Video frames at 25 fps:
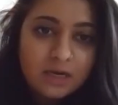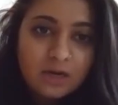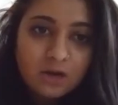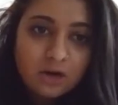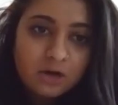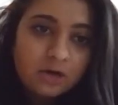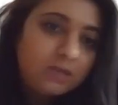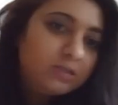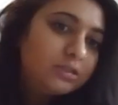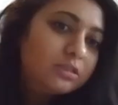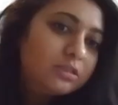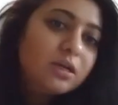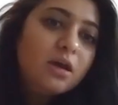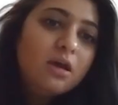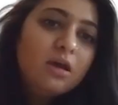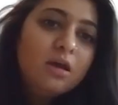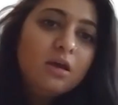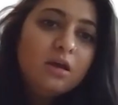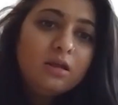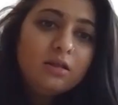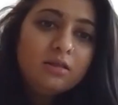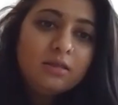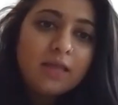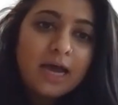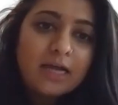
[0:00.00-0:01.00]
years,
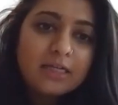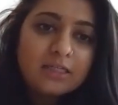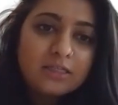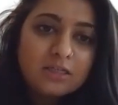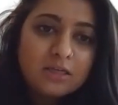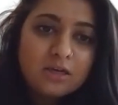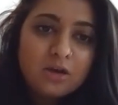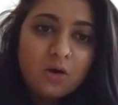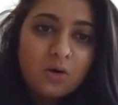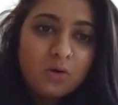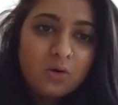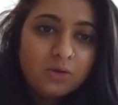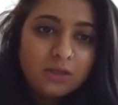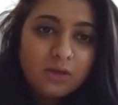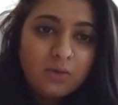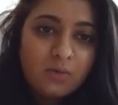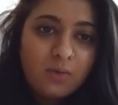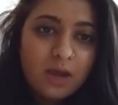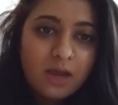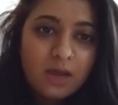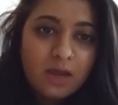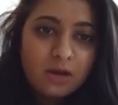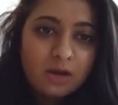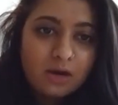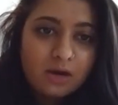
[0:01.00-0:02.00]
that's the only
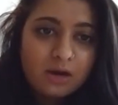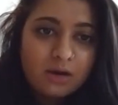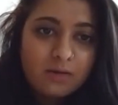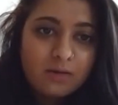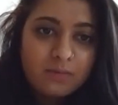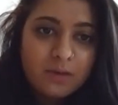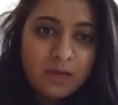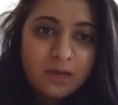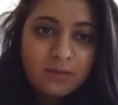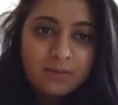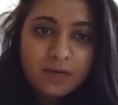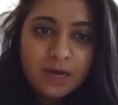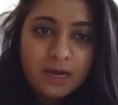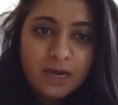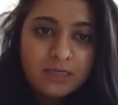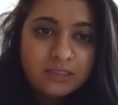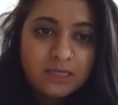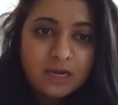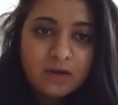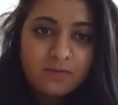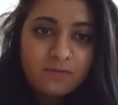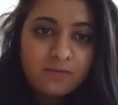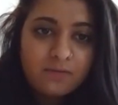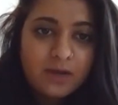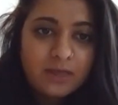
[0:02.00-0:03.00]
way you're going to be able to
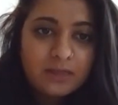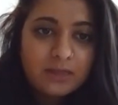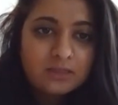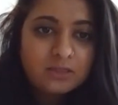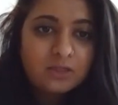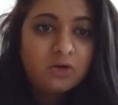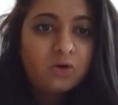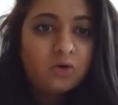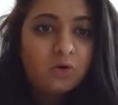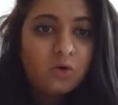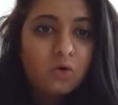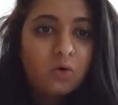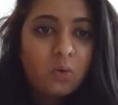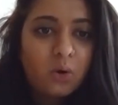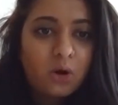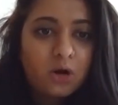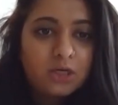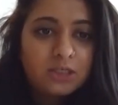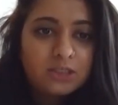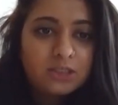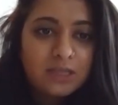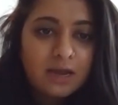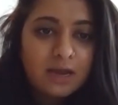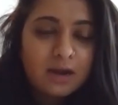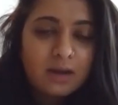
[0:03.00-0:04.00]
identify these little
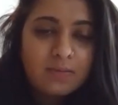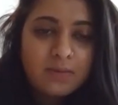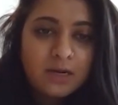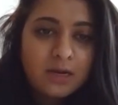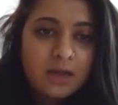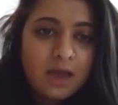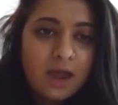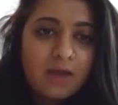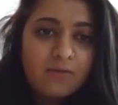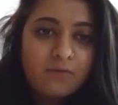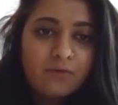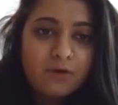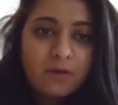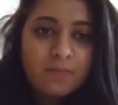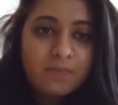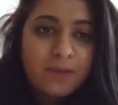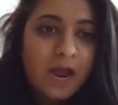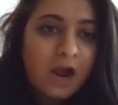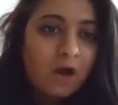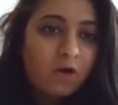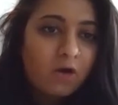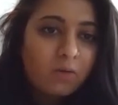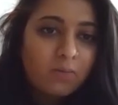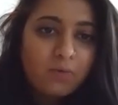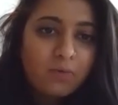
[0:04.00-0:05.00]
quirks that, I mean, every
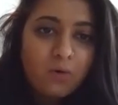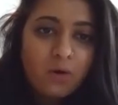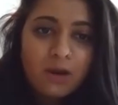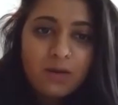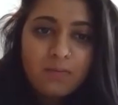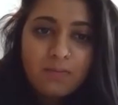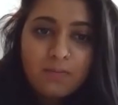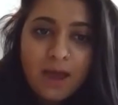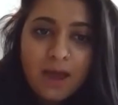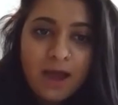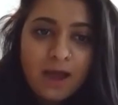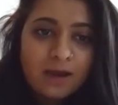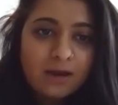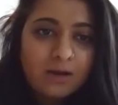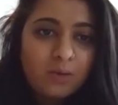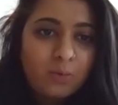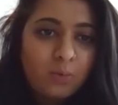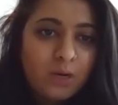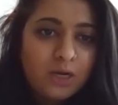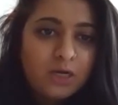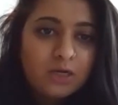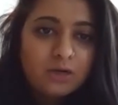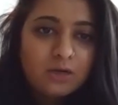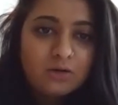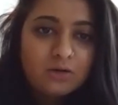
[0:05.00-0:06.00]
PowerPoint, Mac,
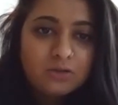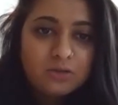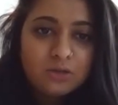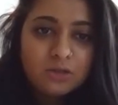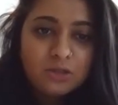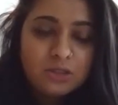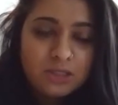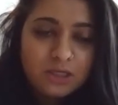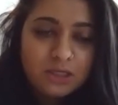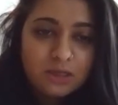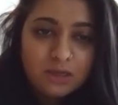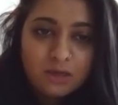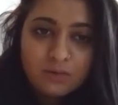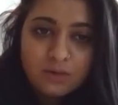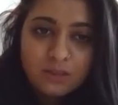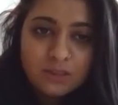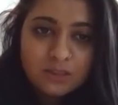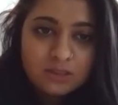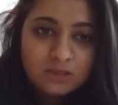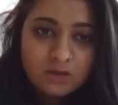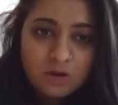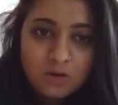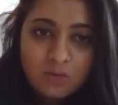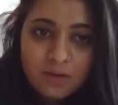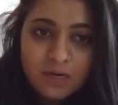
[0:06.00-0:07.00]
Windows, you're dealing with
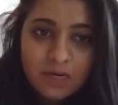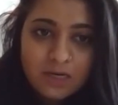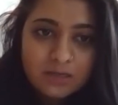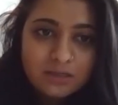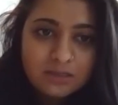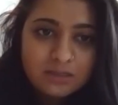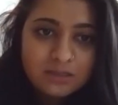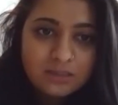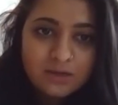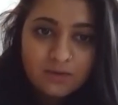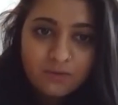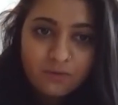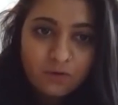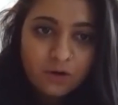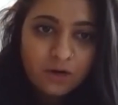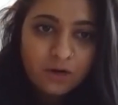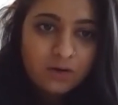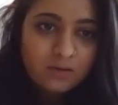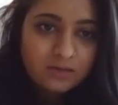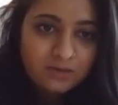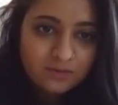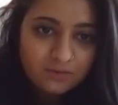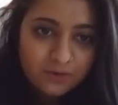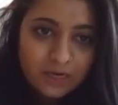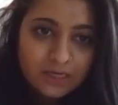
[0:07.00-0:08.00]
so many different
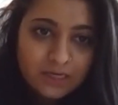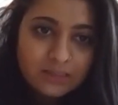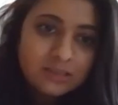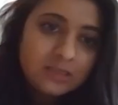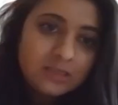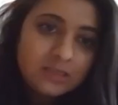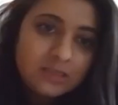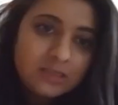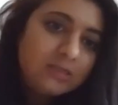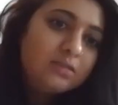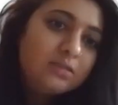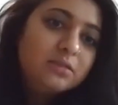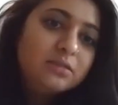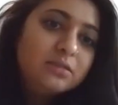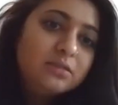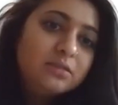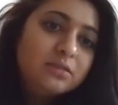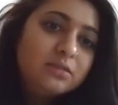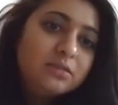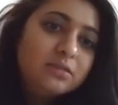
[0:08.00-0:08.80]
devices.